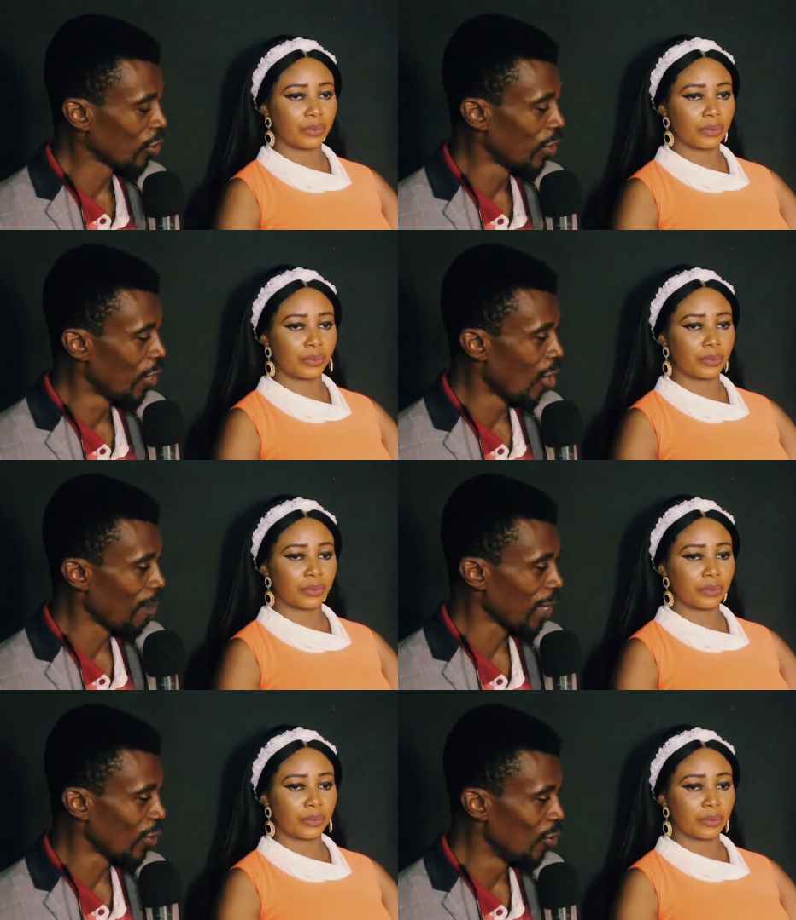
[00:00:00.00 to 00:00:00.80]
Speaker 1: what should a
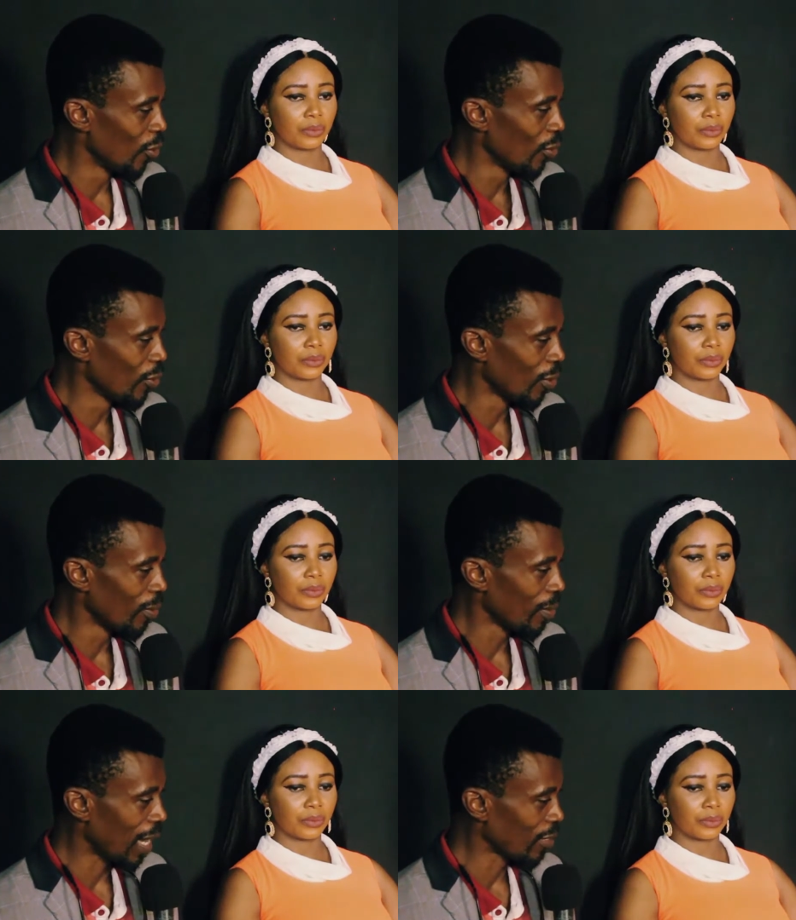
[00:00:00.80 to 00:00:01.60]
young person do
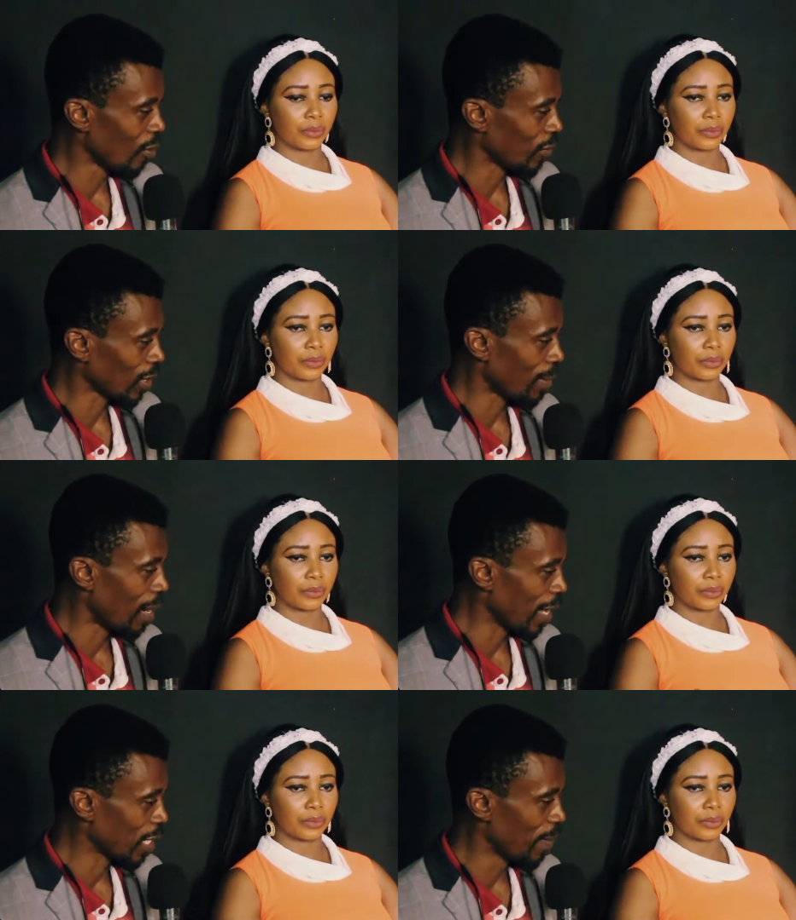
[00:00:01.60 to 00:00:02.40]
to, uh, you have talked
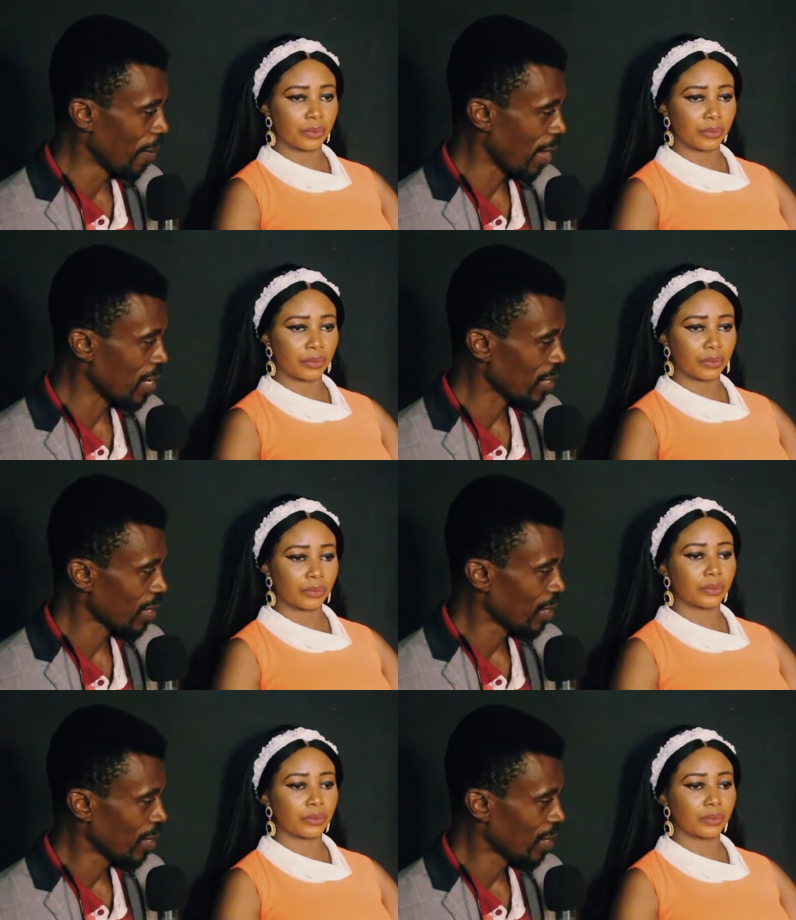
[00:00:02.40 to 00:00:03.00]
about experience.